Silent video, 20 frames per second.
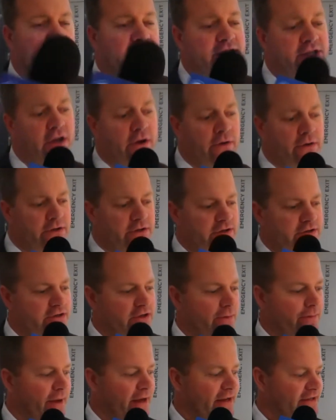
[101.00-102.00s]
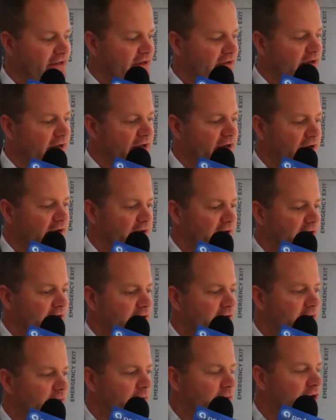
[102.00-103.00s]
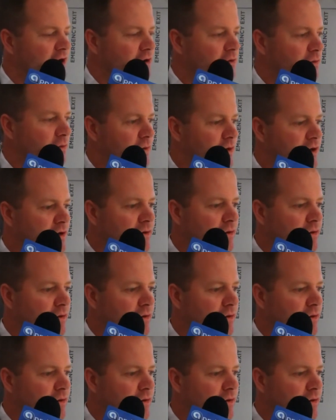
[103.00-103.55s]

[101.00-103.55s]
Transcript: Yeah. So basically, when you